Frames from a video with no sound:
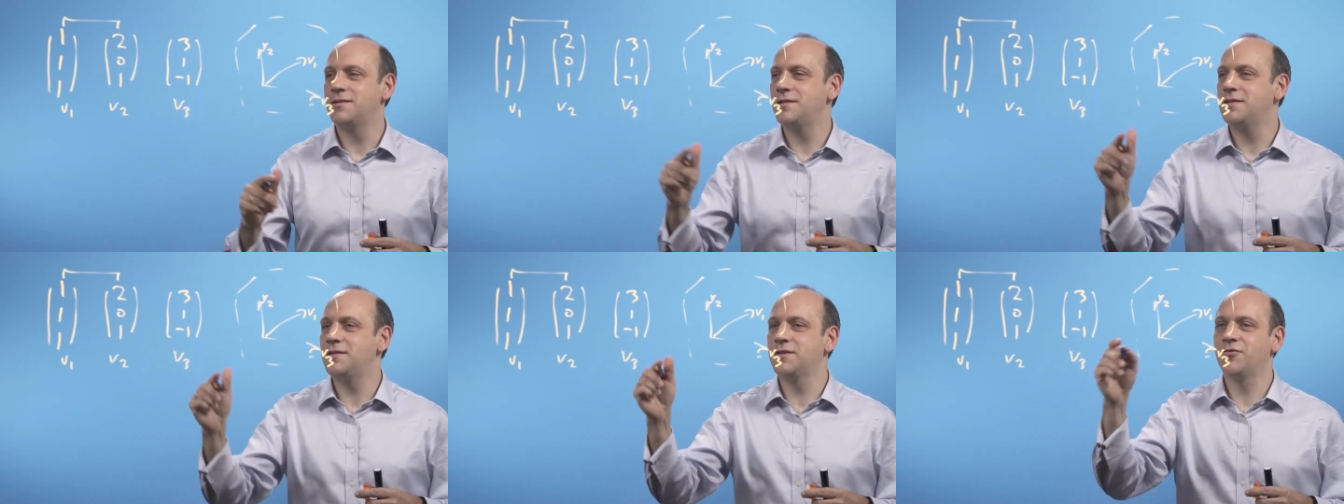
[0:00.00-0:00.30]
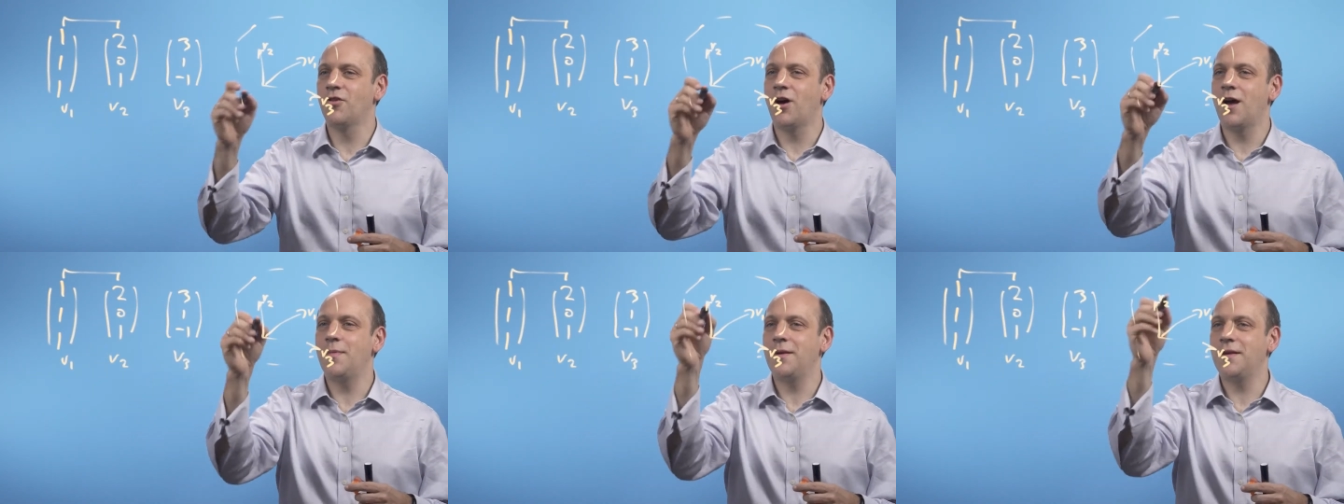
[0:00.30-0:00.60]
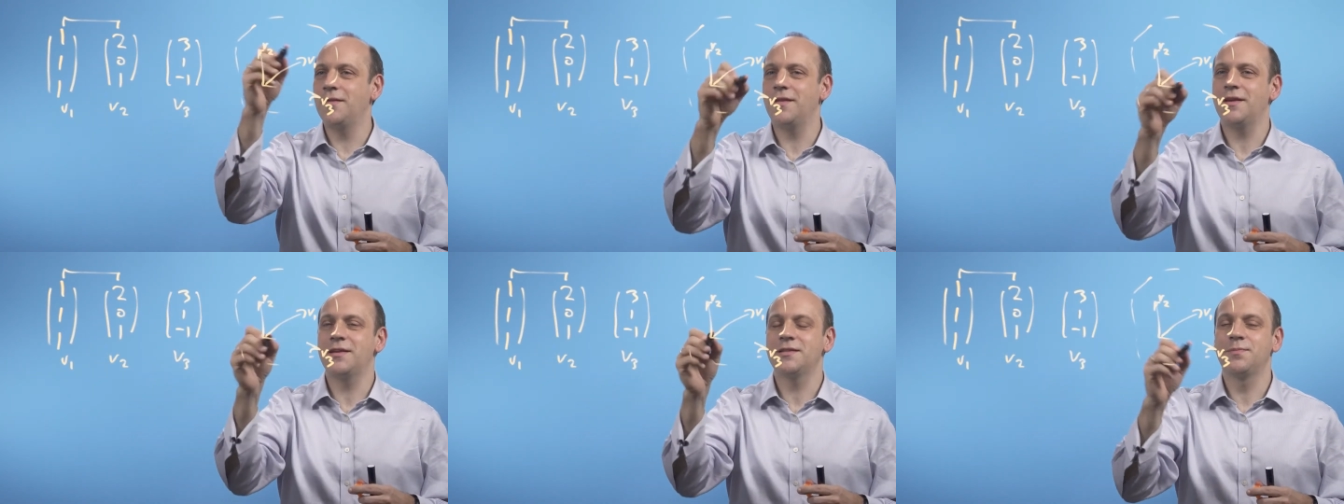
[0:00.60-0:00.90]

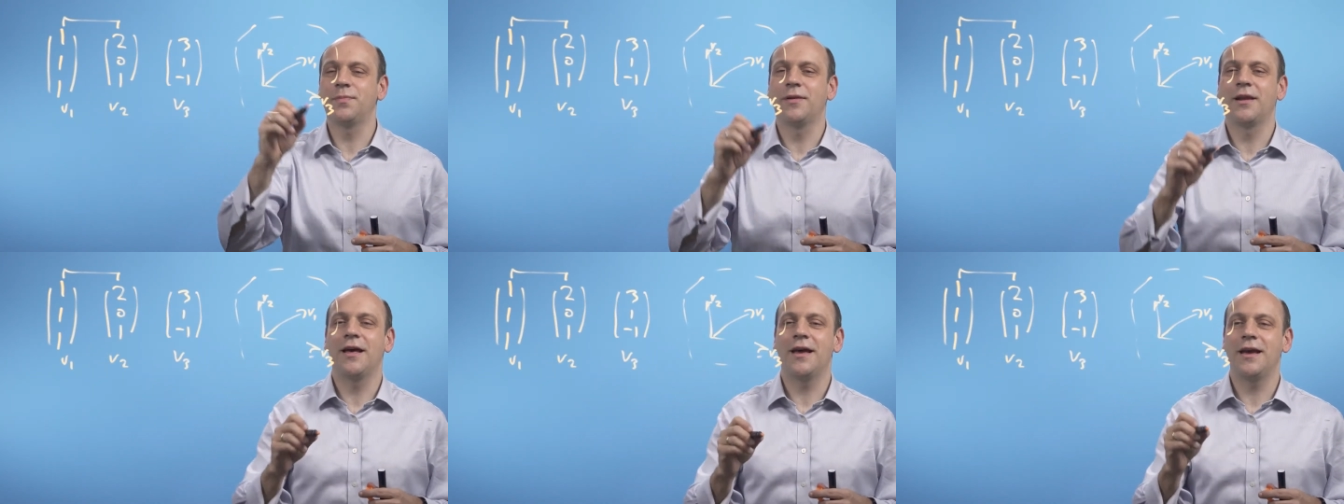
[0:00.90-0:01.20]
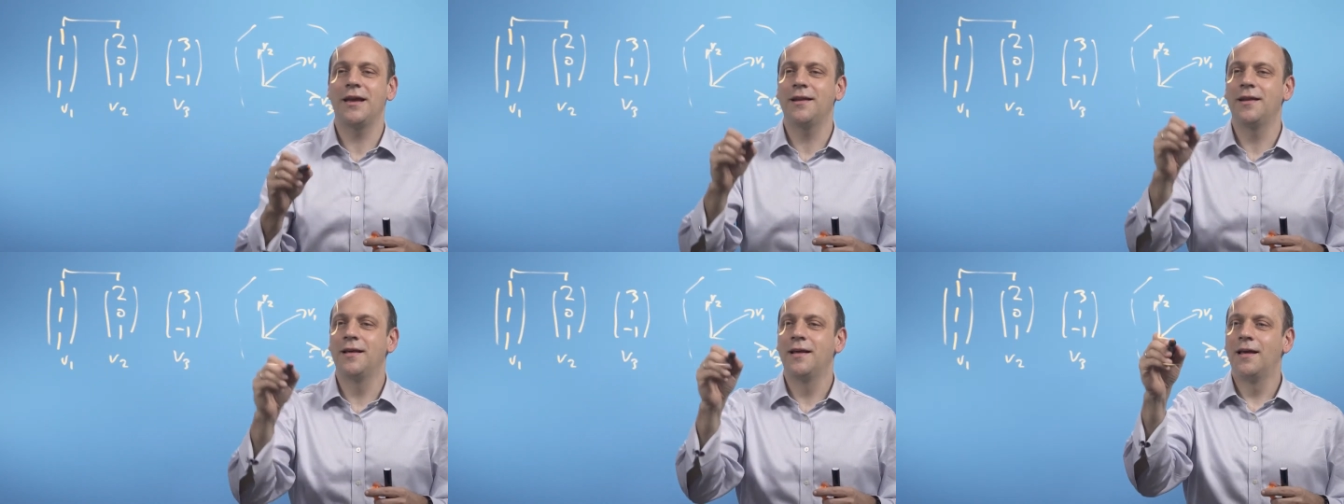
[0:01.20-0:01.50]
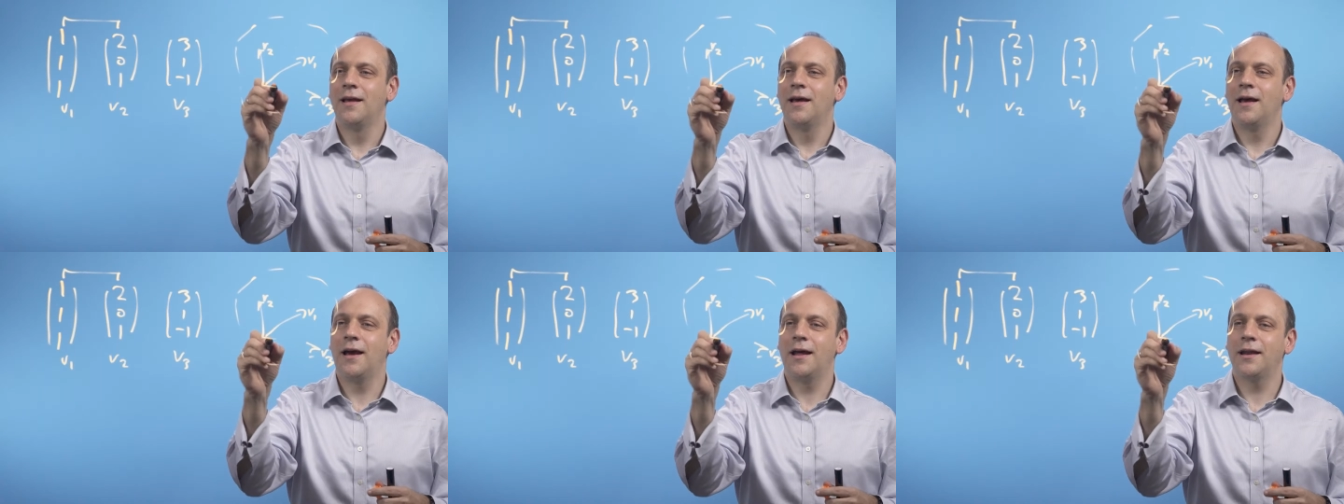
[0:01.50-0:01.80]
describing this plane
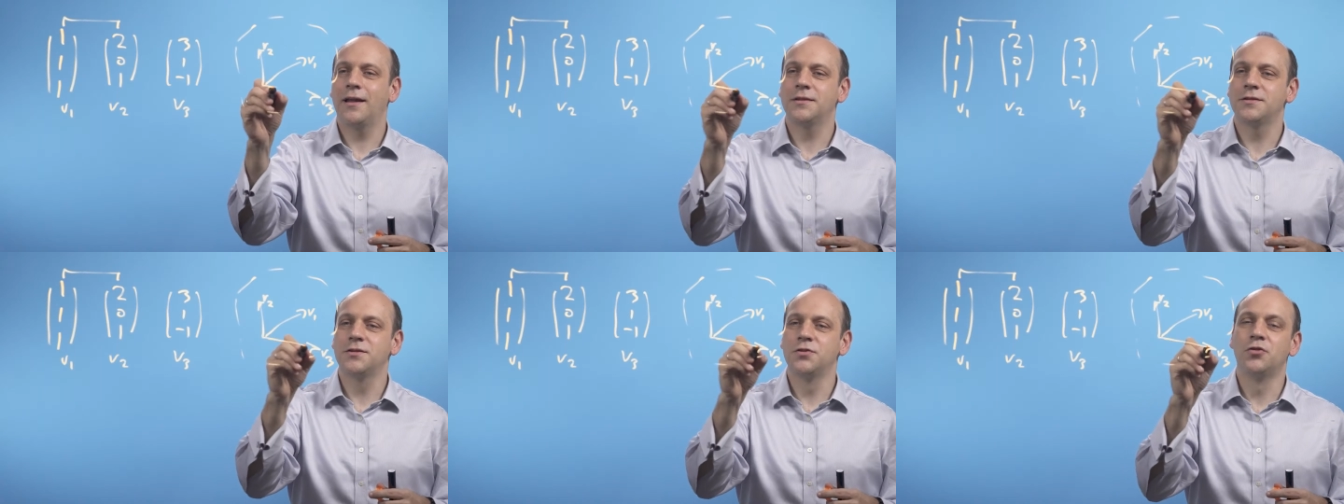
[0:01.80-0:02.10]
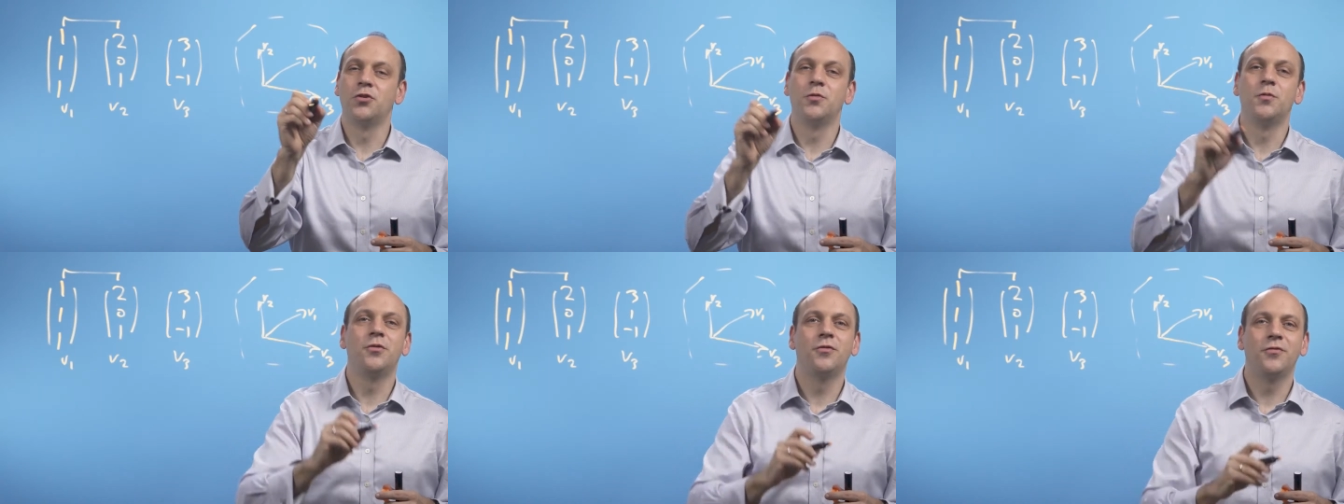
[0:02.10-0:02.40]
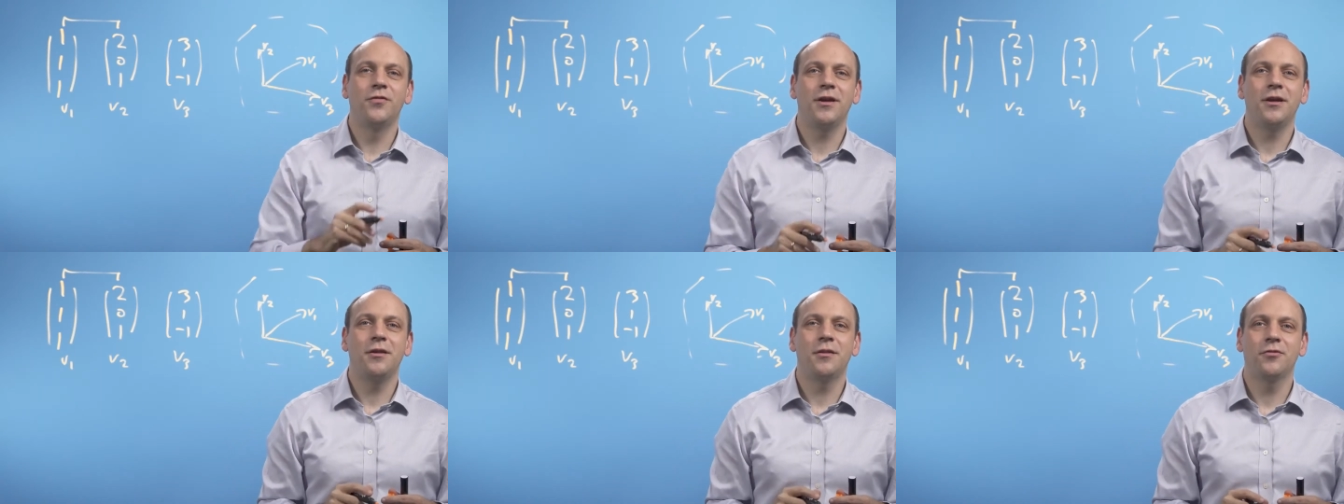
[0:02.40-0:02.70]
and its normal
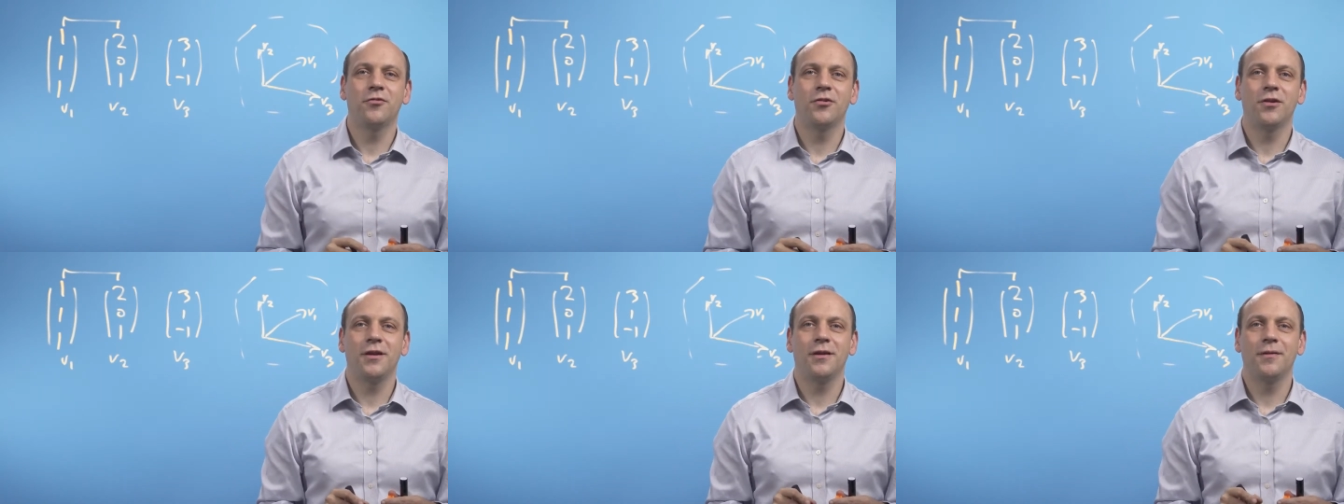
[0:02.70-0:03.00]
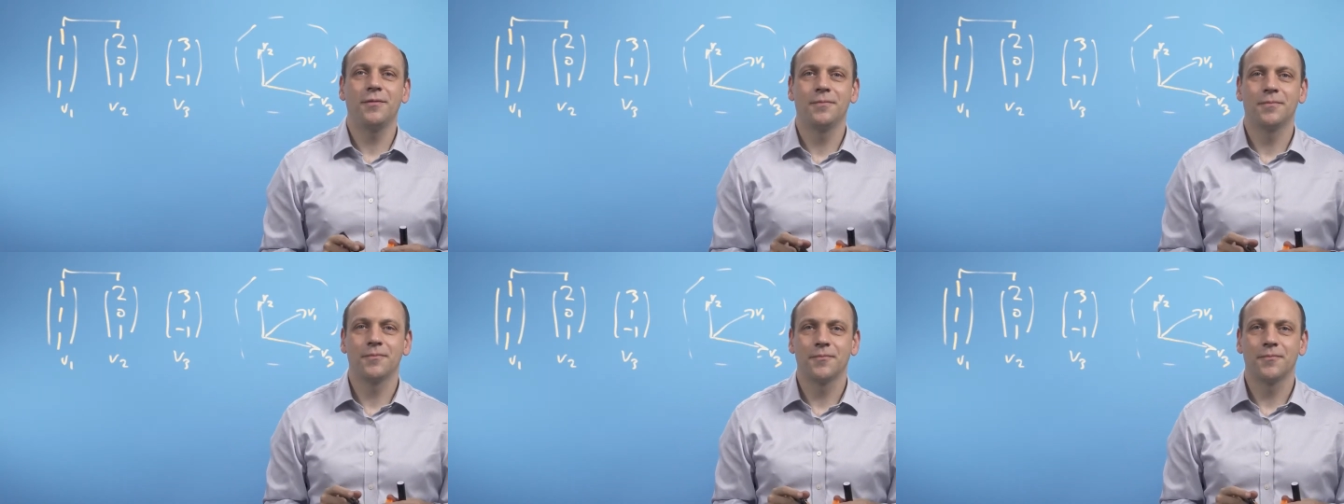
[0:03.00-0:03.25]
v3.